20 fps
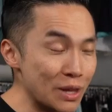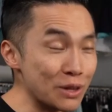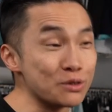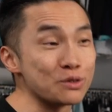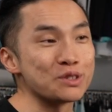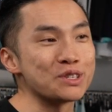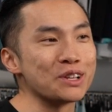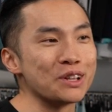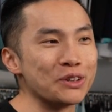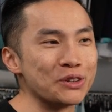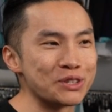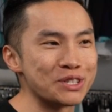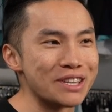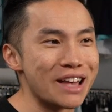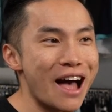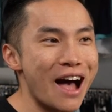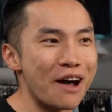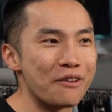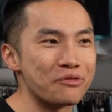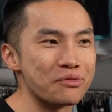This one's a little
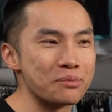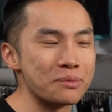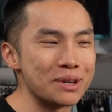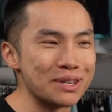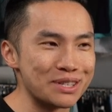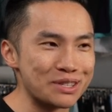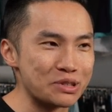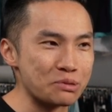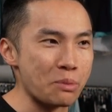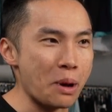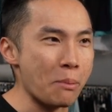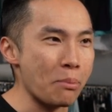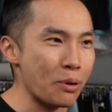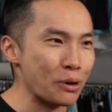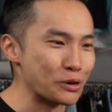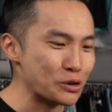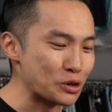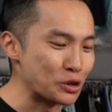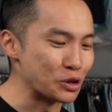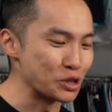sad for me because it's my
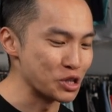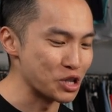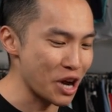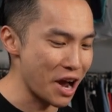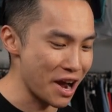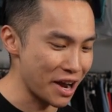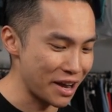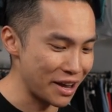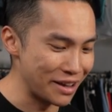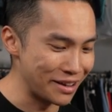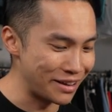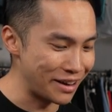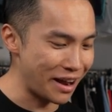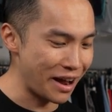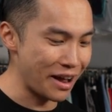personal jacket,